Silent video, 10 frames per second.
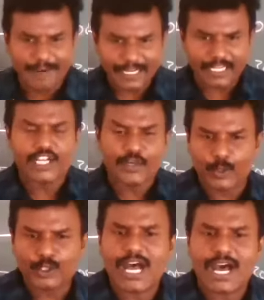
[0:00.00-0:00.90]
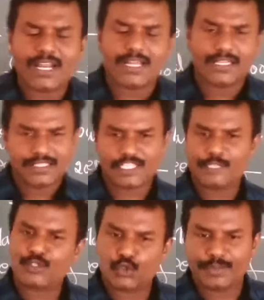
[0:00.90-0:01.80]
But both are
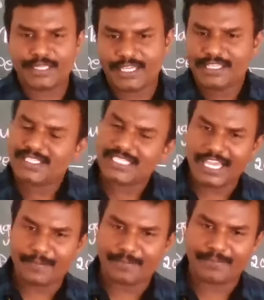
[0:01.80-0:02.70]
seems to be same.